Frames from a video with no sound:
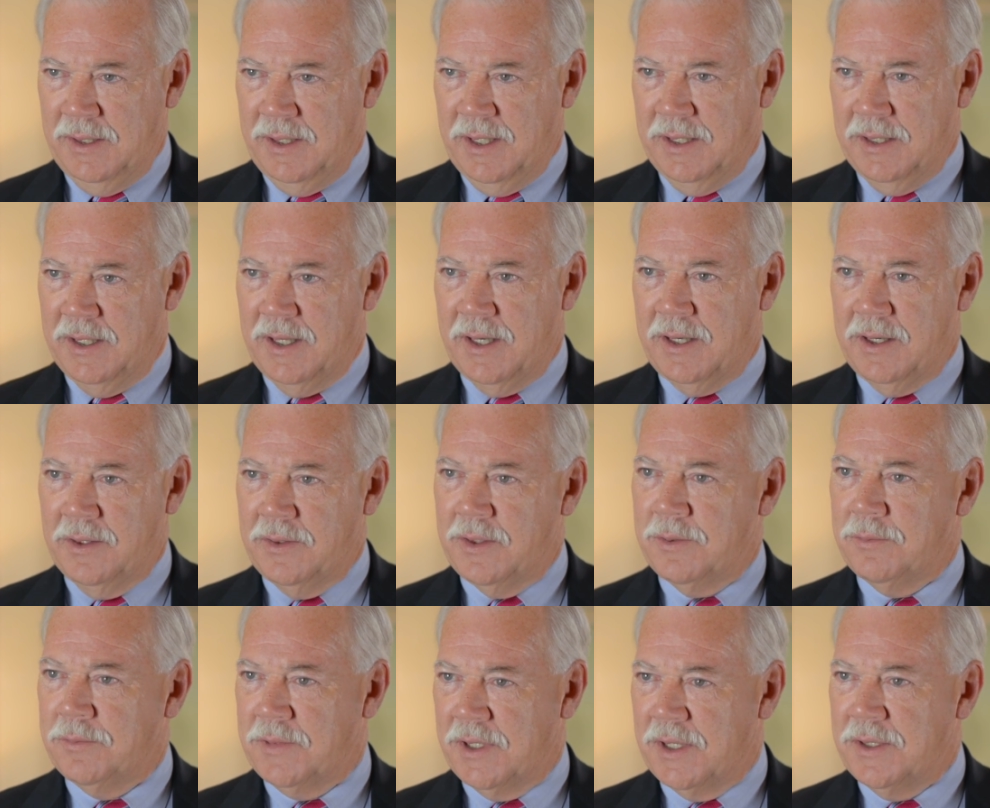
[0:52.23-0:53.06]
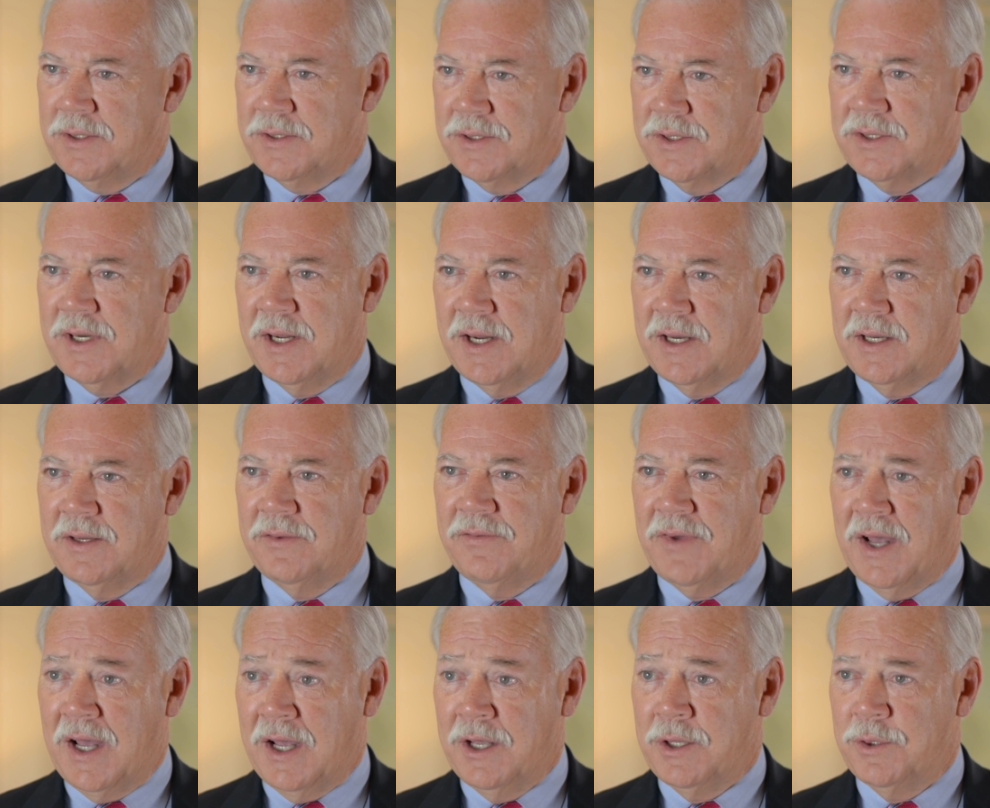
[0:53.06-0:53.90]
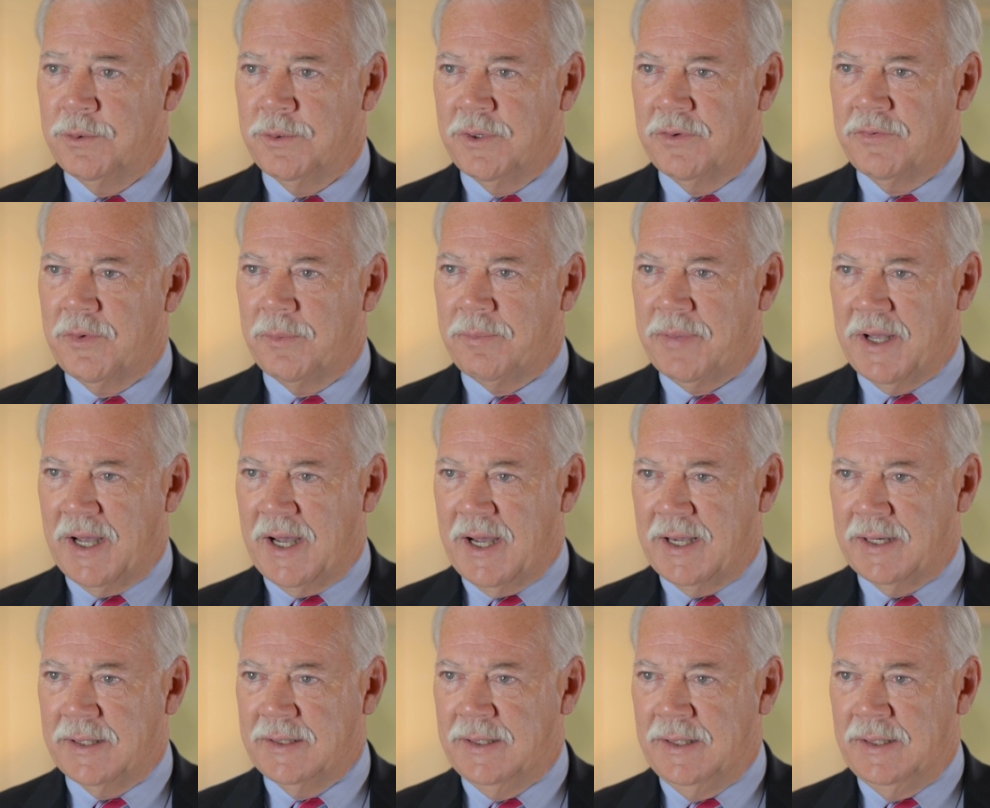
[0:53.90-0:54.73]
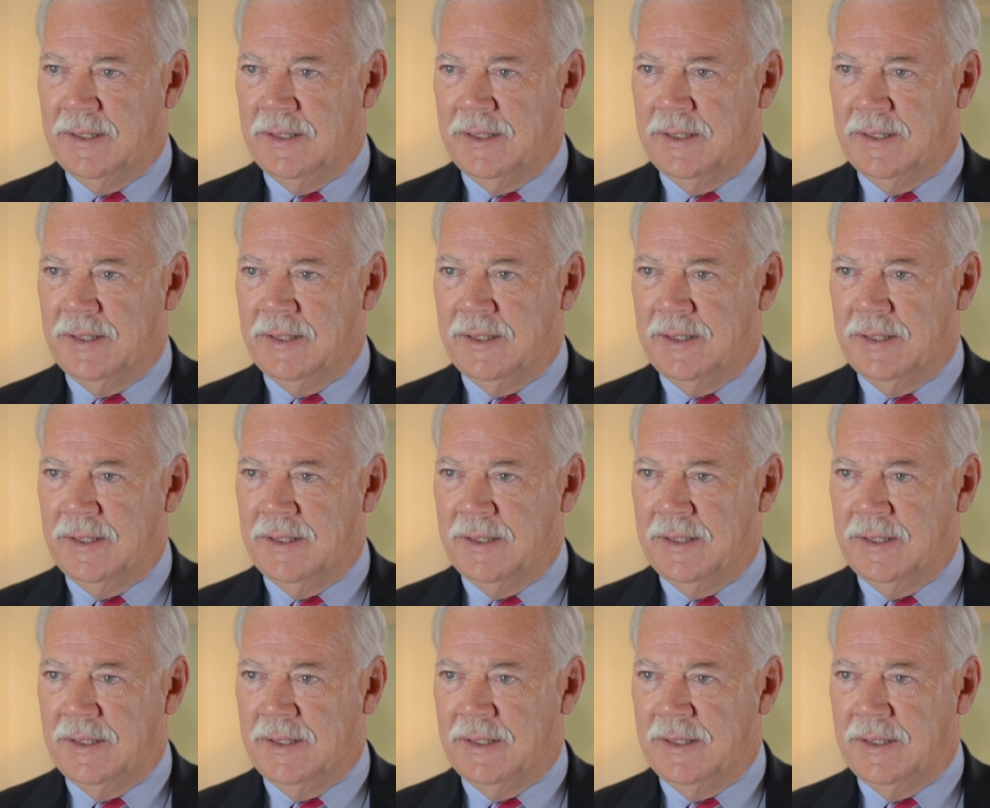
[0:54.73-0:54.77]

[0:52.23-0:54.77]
in getting them to understand the value of a PAC